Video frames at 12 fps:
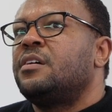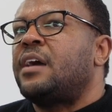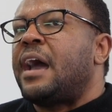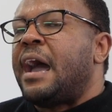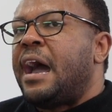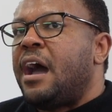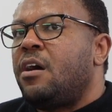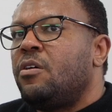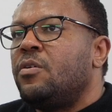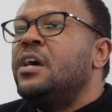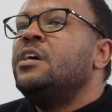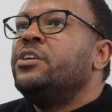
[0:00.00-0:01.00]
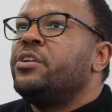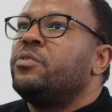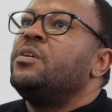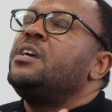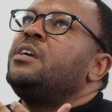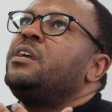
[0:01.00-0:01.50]
how,
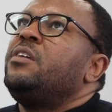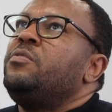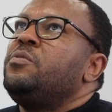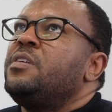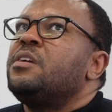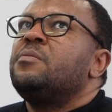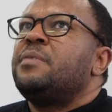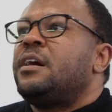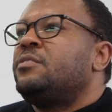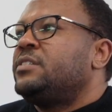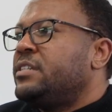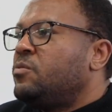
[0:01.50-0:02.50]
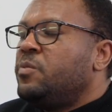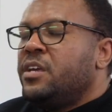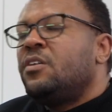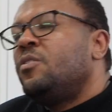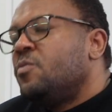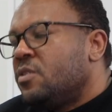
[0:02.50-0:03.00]
if you think about, like, we
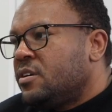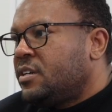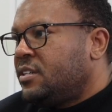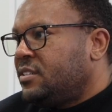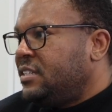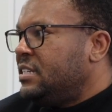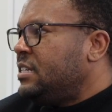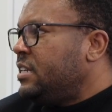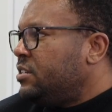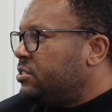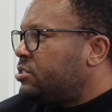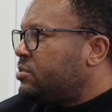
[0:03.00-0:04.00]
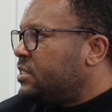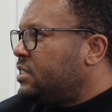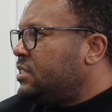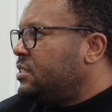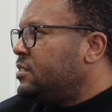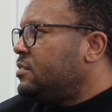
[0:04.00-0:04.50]
all work in an
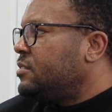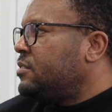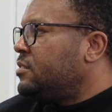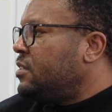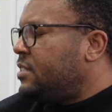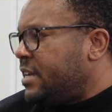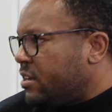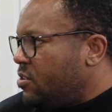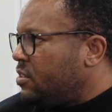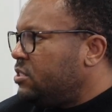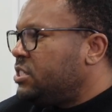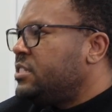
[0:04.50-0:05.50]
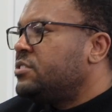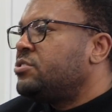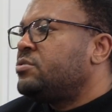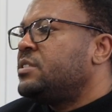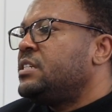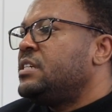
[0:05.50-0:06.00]
industry, a technology
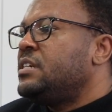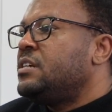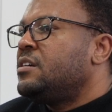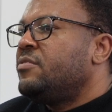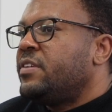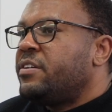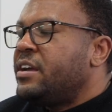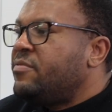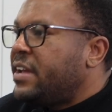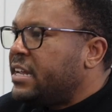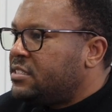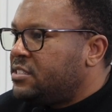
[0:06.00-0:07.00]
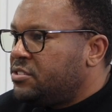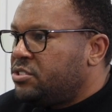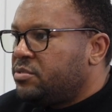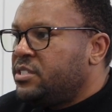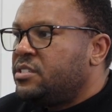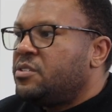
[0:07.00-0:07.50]
industry, a very advanced
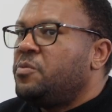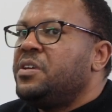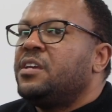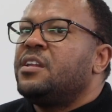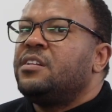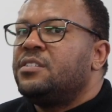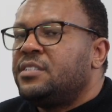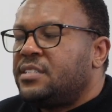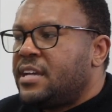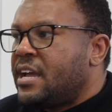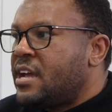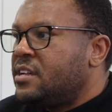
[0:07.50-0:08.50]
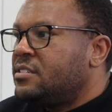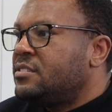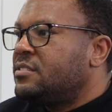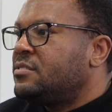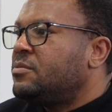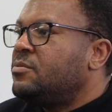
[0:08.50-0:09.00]
industry, so we can
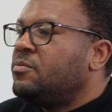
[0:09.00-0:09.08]
understand